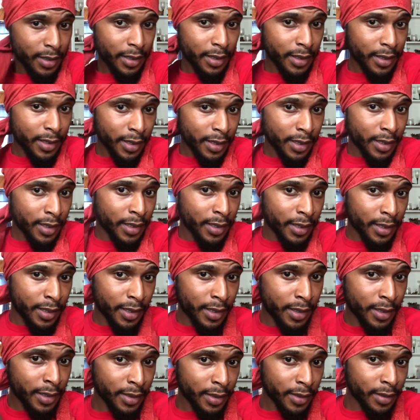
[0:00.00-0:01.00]

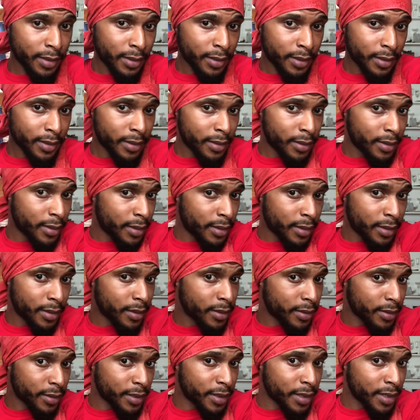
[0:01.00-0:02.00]
and
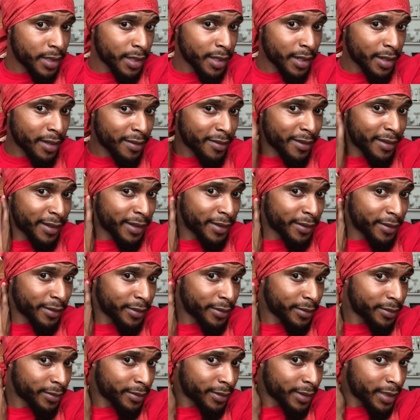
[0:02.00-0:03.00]
see how I
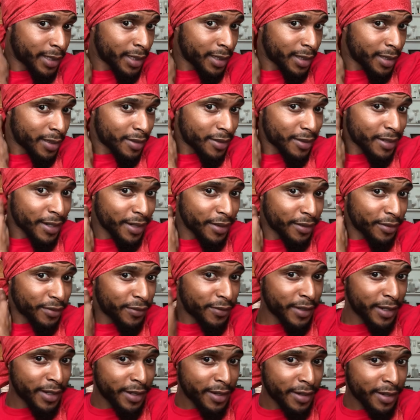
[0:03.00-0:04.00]
was trying to
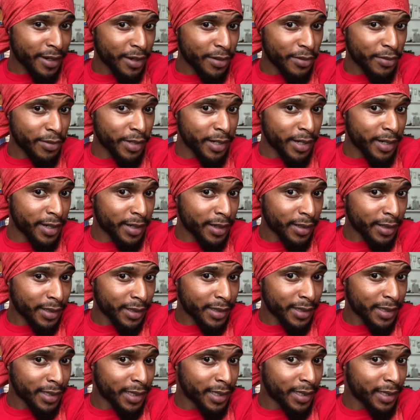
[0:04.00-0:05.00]
figure out where
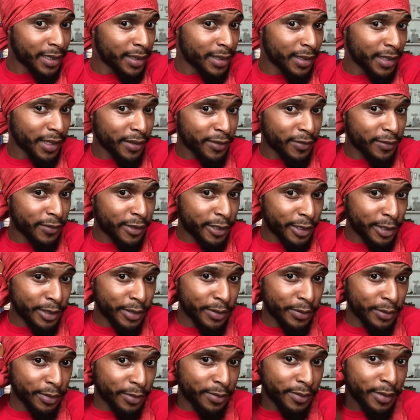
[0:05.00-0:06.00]
that
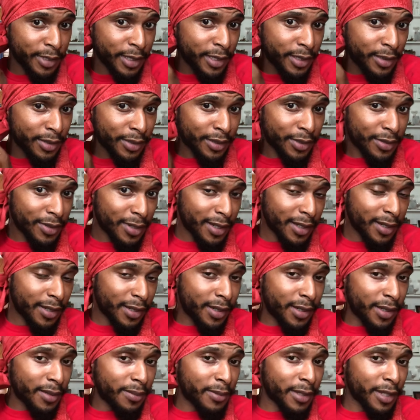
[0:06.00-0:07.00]
fold would be so I can
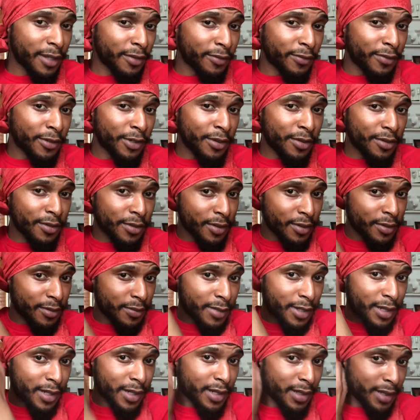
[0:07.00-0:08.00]
keep that fold on my
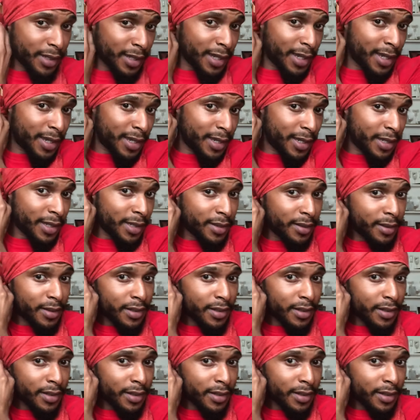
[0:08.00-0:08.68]
head,